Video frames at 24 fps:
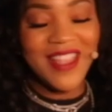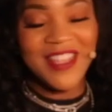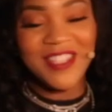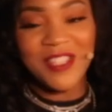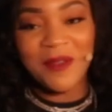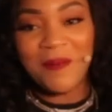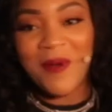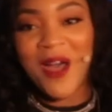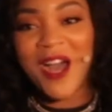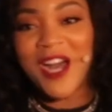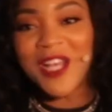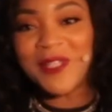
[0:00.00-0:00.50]
So
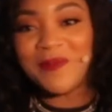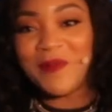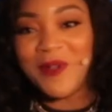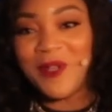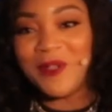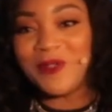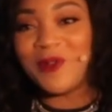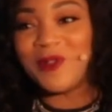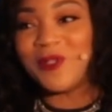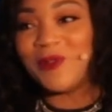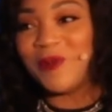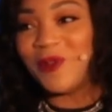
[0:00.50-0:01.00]
my husband
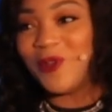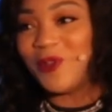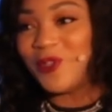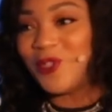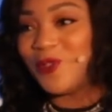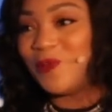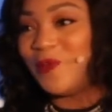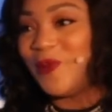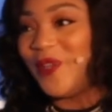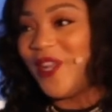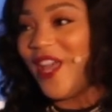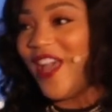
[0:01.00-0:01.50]
is also an
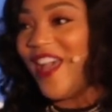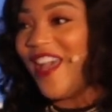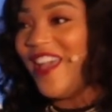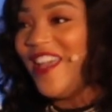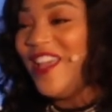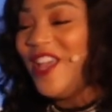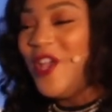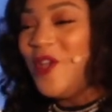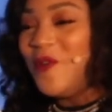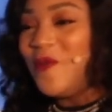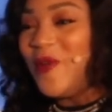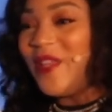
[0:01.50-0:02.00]
entrepreneur.
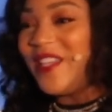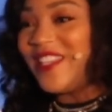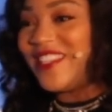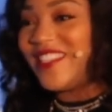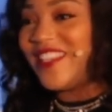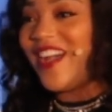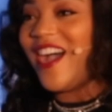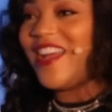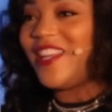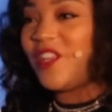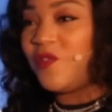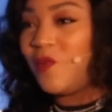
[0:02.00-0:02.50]
We
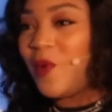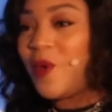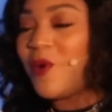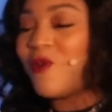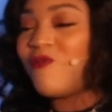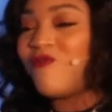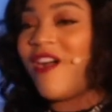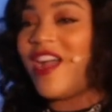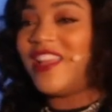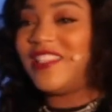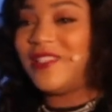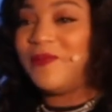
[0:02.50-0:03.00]
decided we
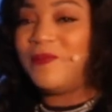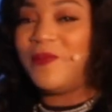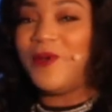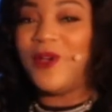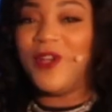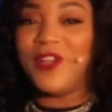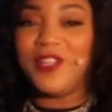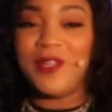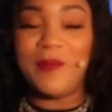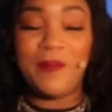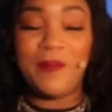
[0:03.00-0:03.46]
would write a book.